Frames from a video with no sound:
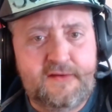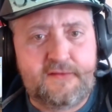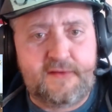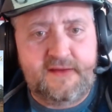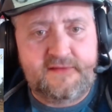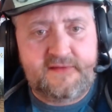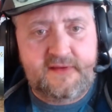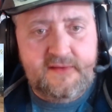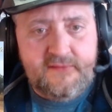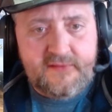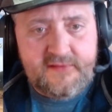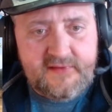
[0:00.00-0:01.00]
Crazy.
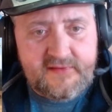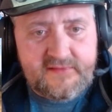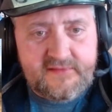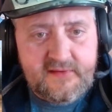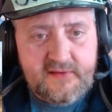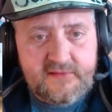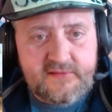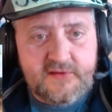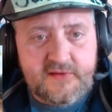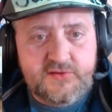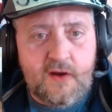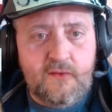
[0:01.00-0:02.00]
What is this? It's a
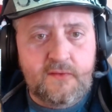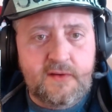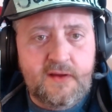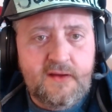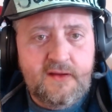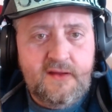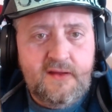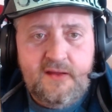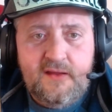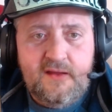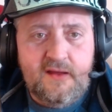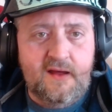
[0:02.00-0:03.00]
drone.
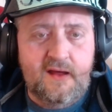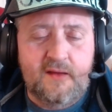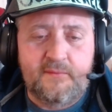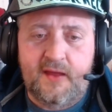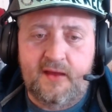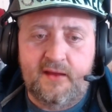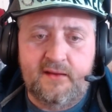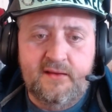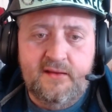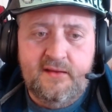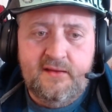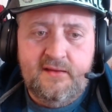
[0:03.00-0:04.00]
Oh, man.
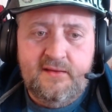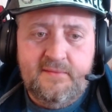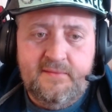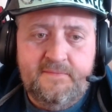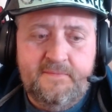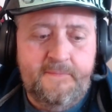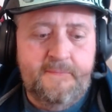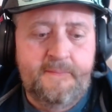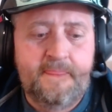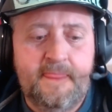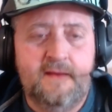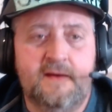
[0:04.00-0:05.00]

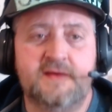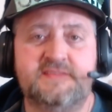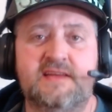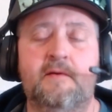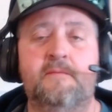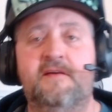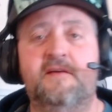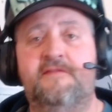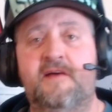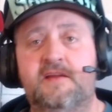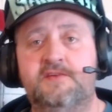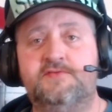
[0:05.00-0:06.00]
Listen, I'm a big
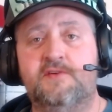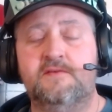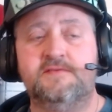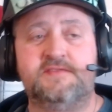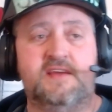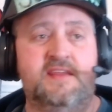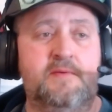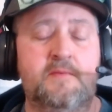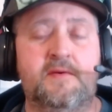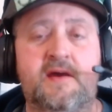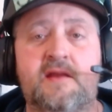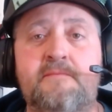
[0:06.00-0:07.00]
fan of drones. I think
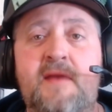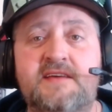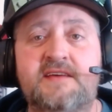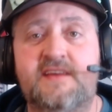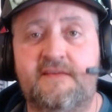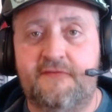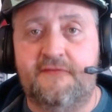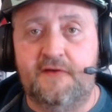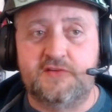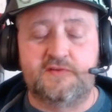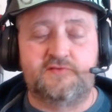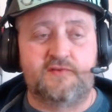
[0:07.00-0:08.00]
people get amazing
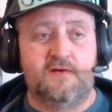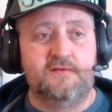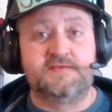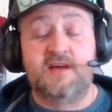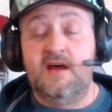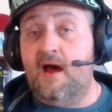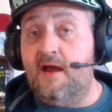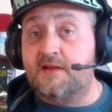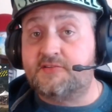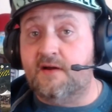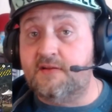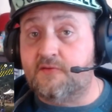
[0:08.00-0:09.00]
footage with drones. I
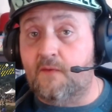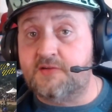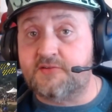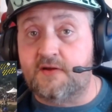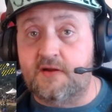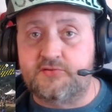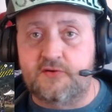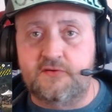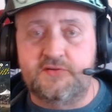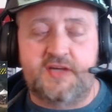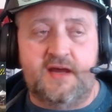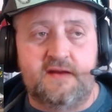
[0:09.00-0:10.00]
actually like to watch a lot of drone
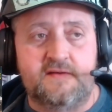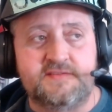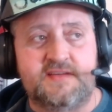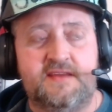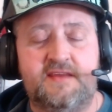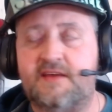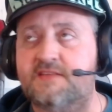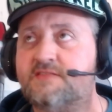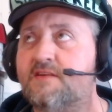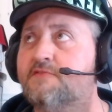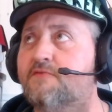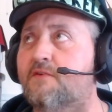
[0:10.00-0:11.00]
channels. I think it's
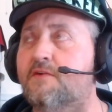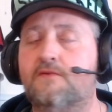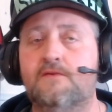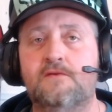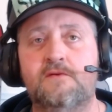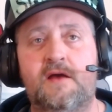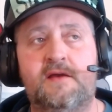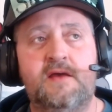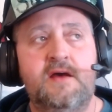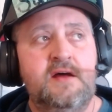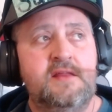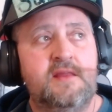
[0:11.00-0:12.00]
it's really cool, like
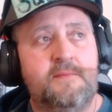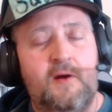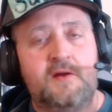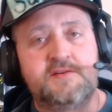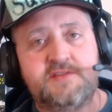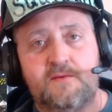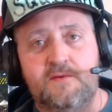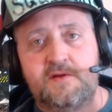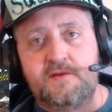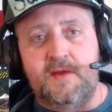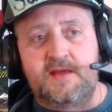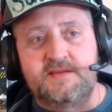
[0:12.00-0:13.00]
the parts of the world
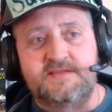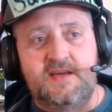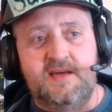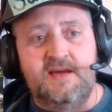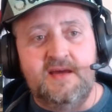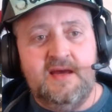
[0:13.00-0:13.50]
that we can see.